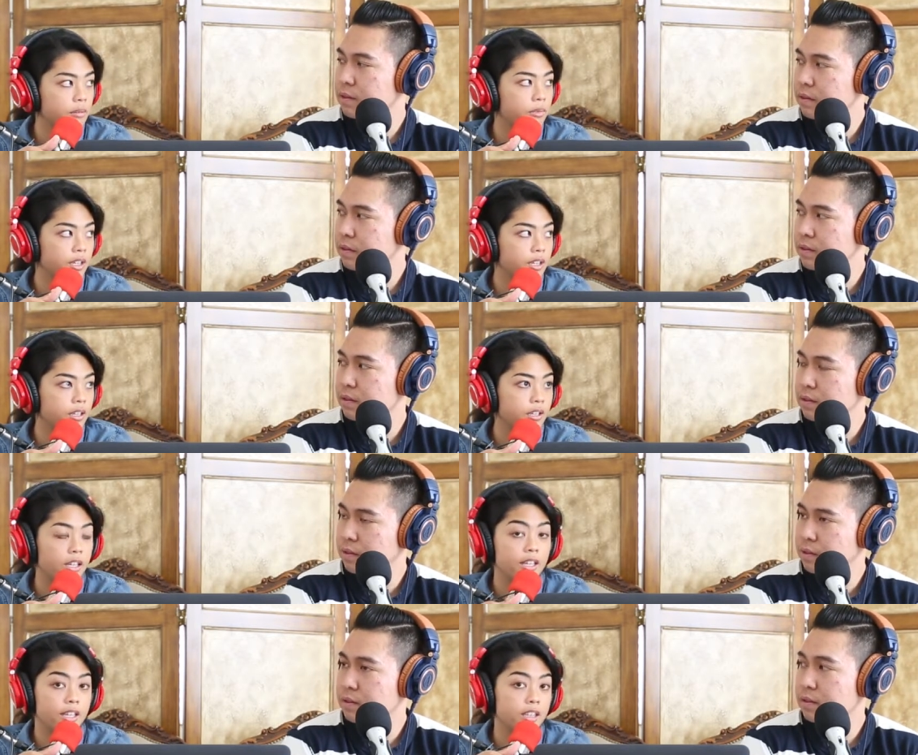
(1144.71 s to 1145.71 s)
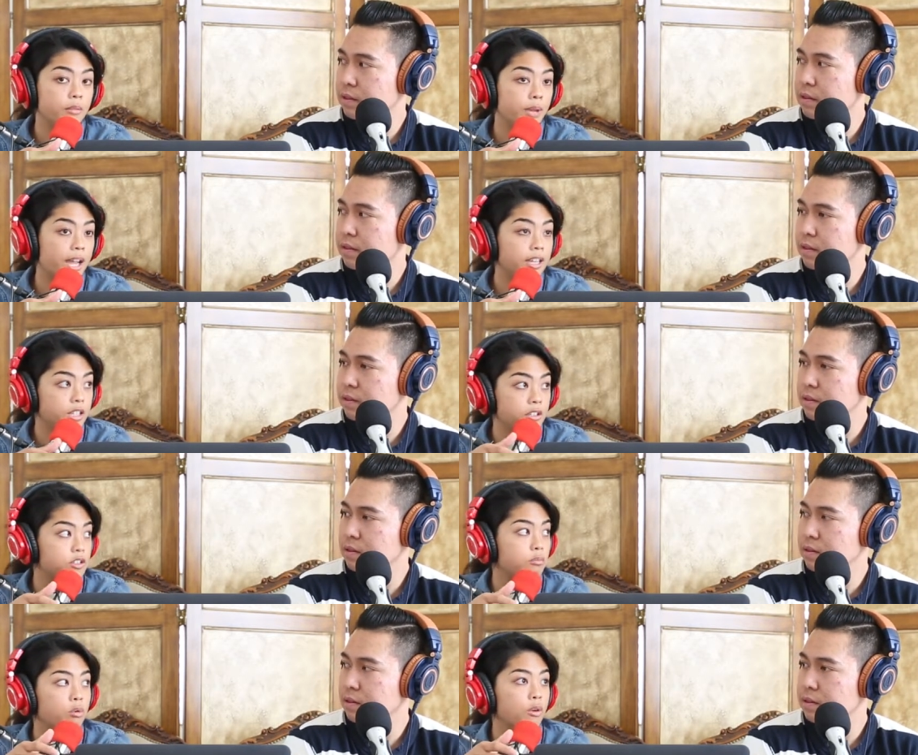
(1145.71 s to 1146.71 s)
Speaker 1: or something in the back
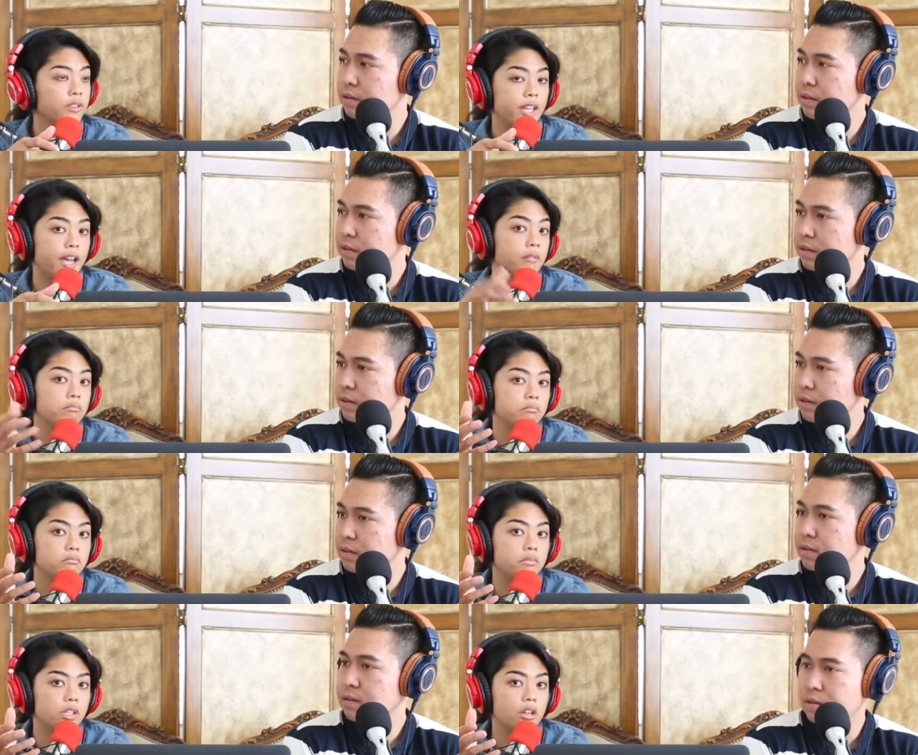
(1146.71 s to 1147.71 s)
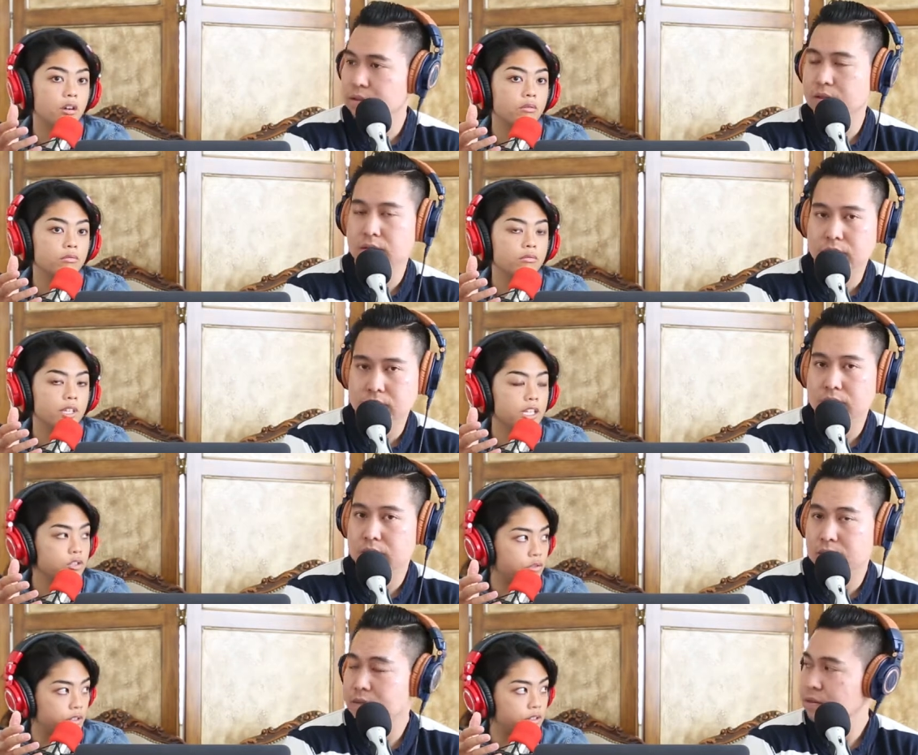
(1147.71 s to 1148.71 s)
end to support that, you know,
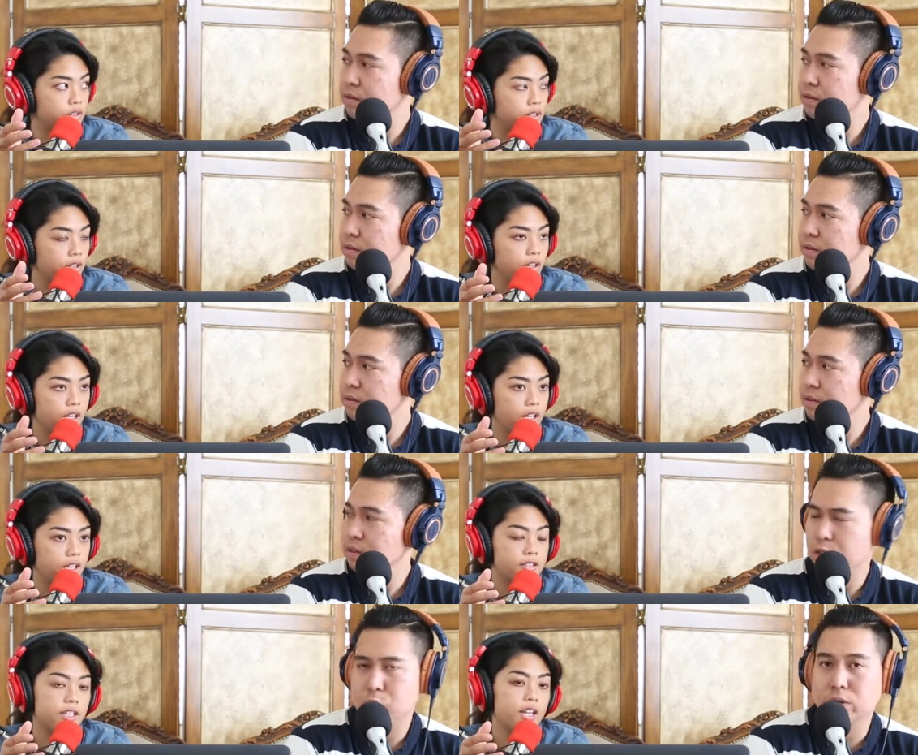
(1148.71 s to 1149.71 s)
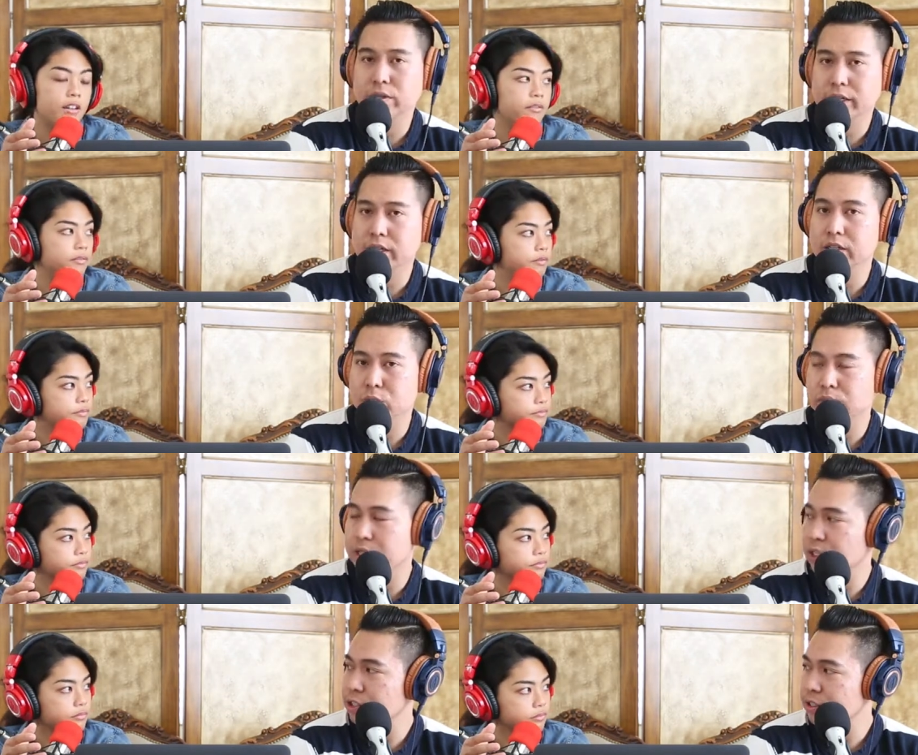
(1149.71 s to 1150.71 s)
interest instead sort of, of like
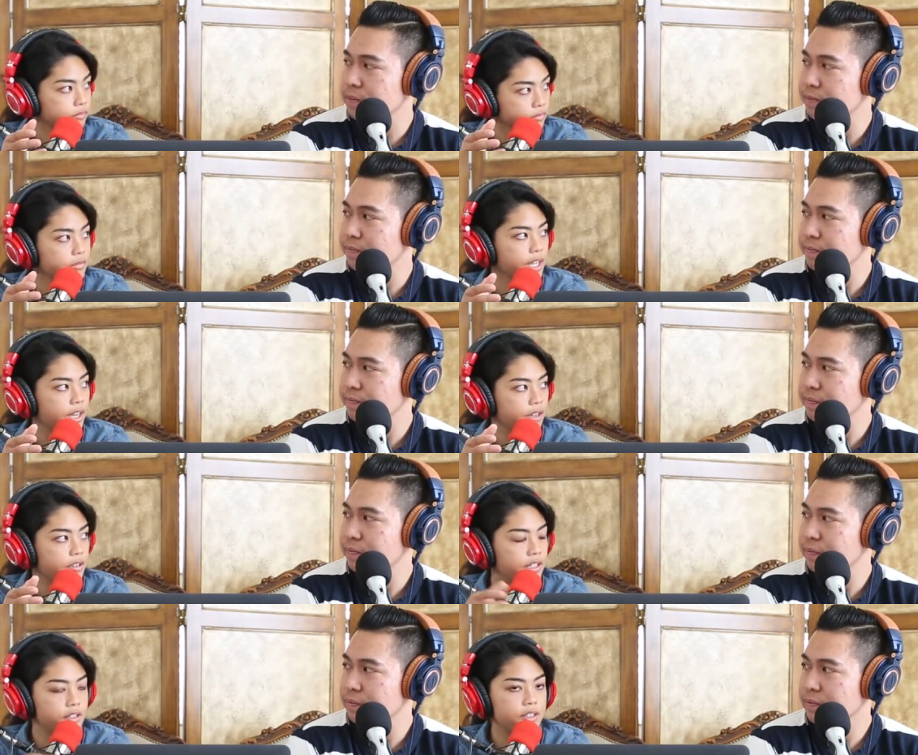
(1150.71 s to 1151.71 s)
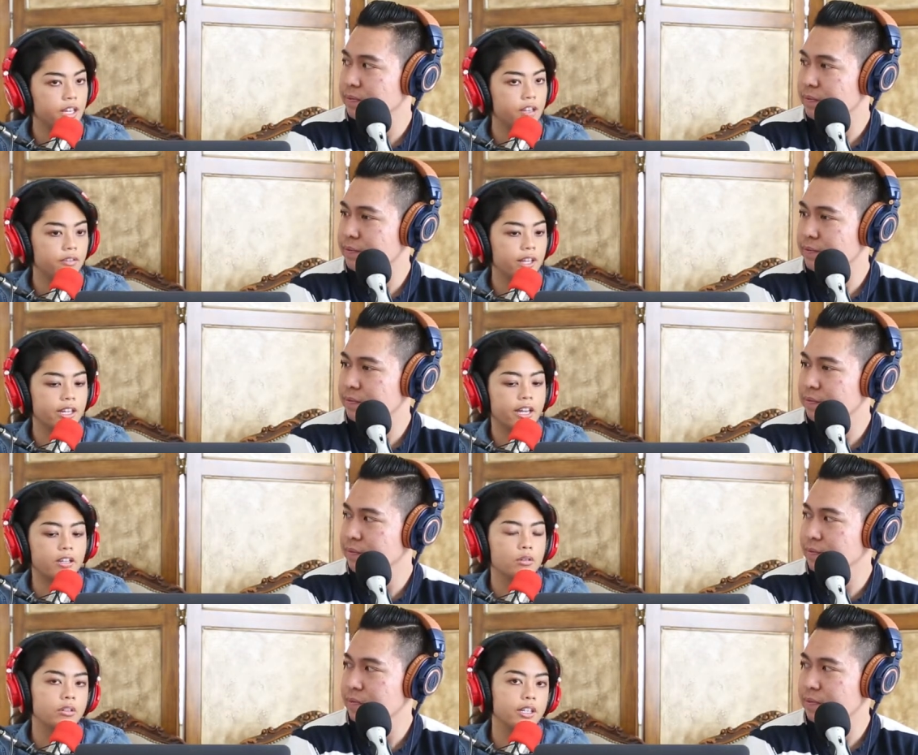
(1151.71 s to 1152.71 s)
Speaker 2: introduction.
Speaker 1: Yeah, instead of
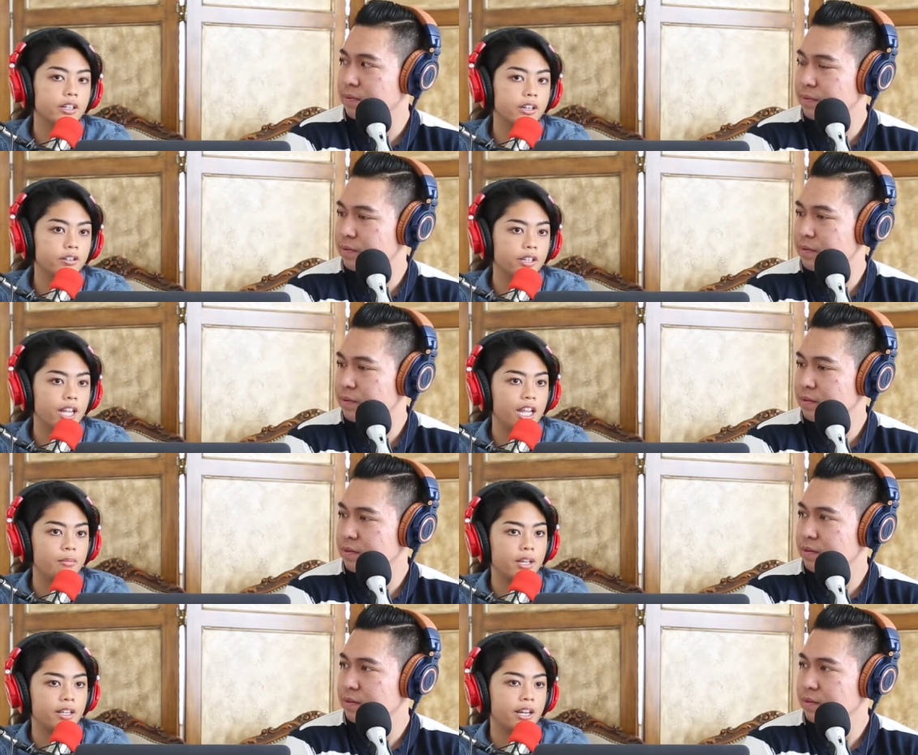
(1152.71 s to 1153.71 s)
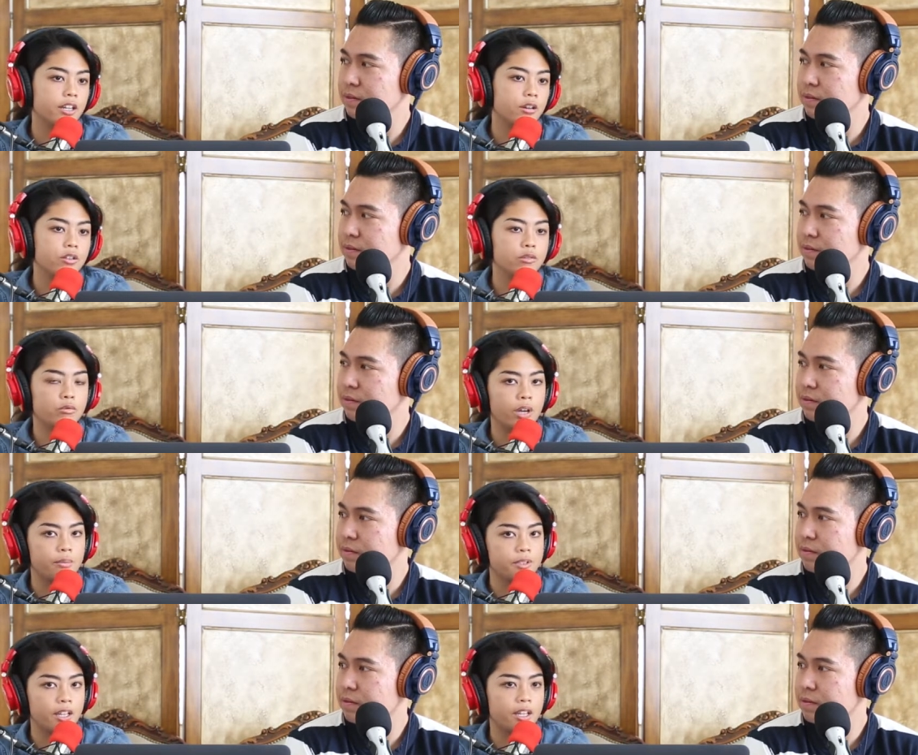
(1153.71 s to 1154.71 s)
like I go click on your name and then I go
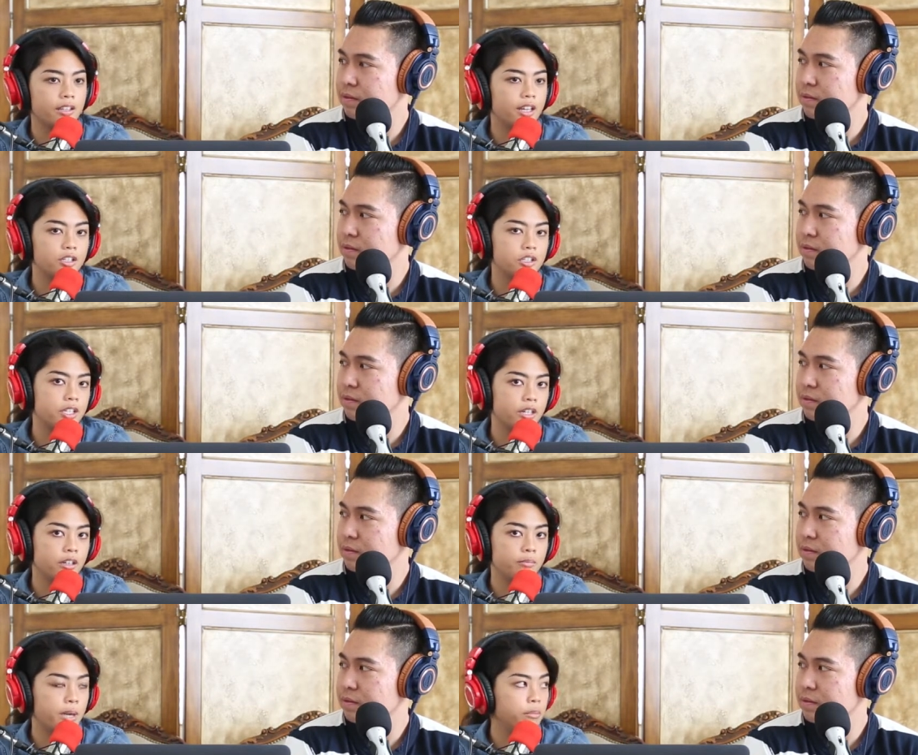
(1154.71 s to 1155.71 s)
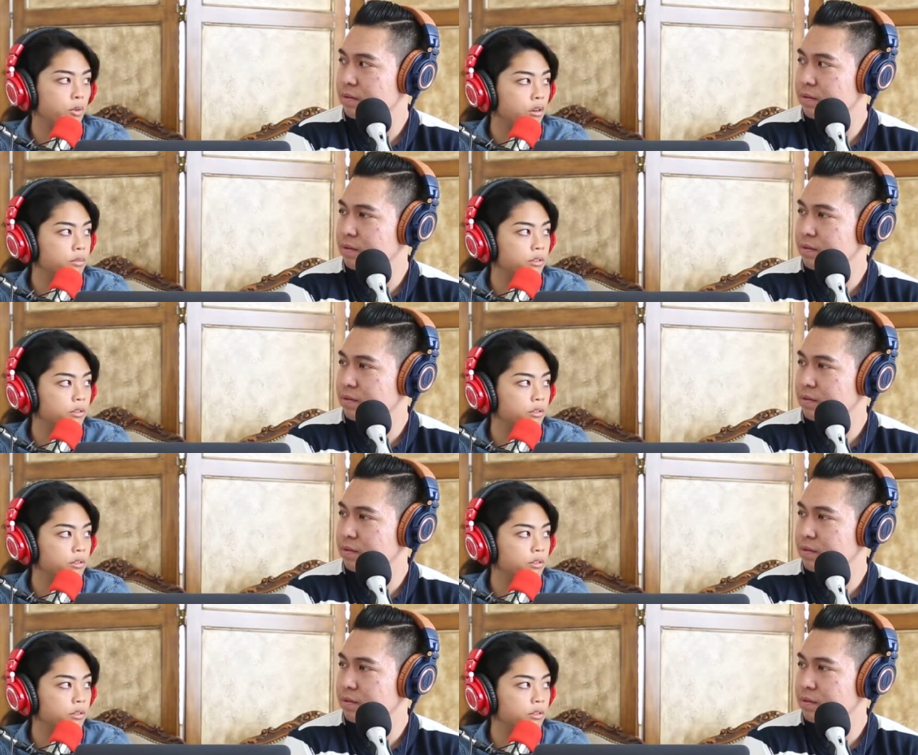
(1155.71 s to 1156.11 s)
to a website that shit on my